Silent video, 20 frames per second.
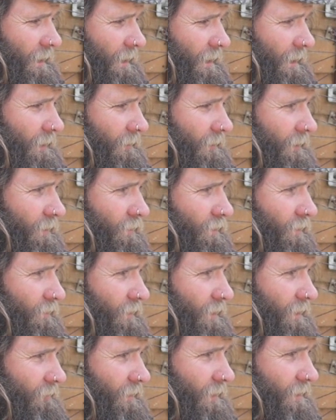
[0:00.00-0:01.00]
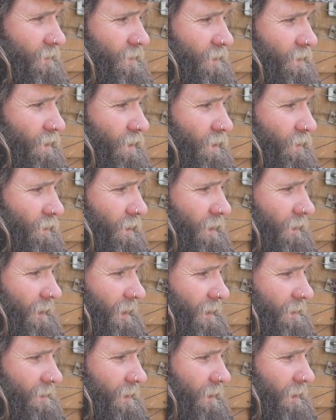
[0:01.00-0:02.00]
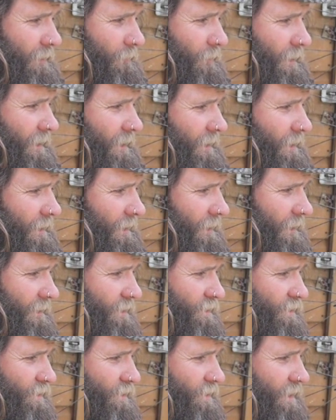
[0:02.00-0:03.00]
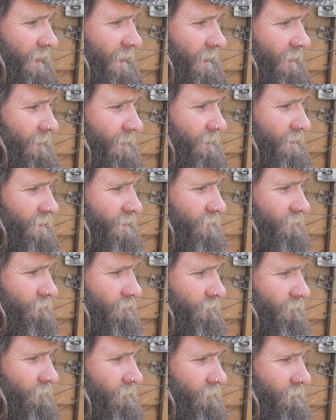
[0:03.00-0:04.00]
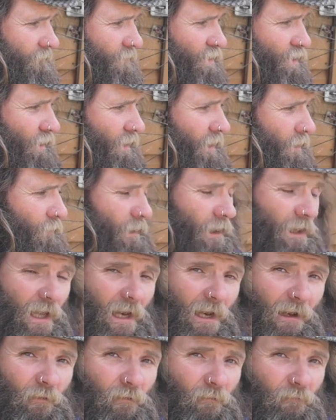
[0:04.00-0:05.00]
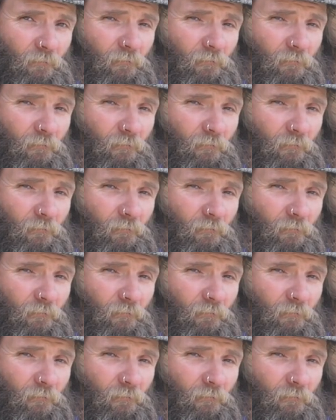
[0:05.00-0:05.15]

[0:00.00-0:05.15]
and the only thing I've had to do in that time is just take this jockey wheel out,